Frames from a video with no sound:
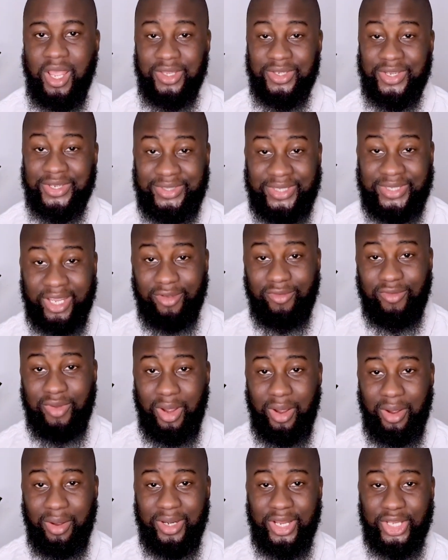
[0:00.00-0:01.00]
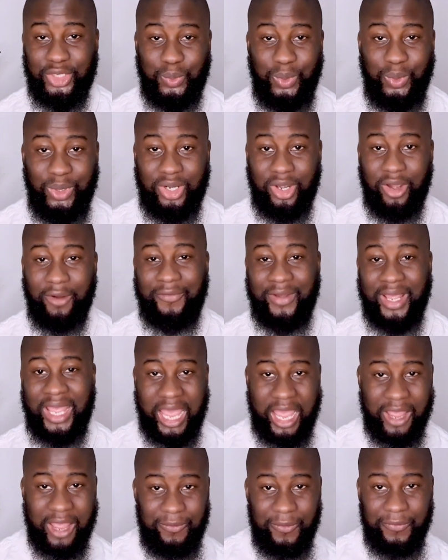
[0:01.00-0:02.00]
So stick around as we cover
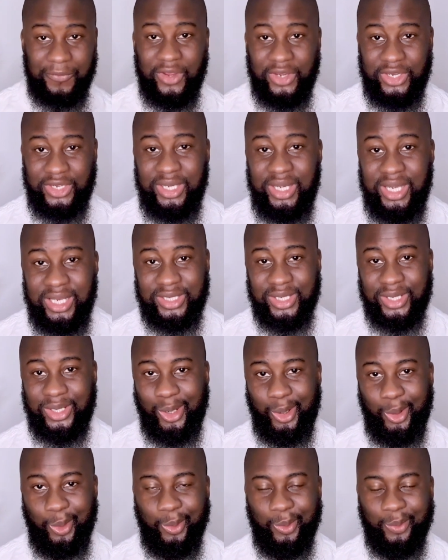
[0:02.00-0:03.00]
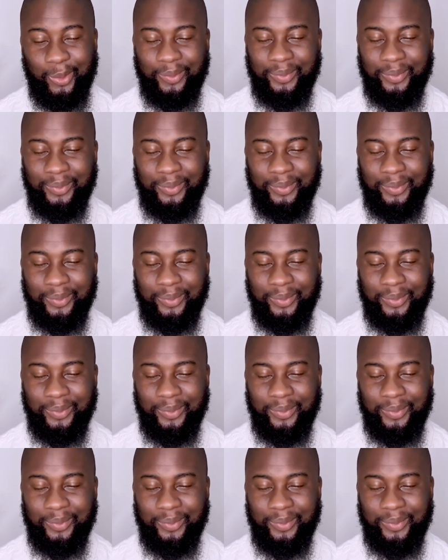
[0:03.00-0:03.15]
everything you need to know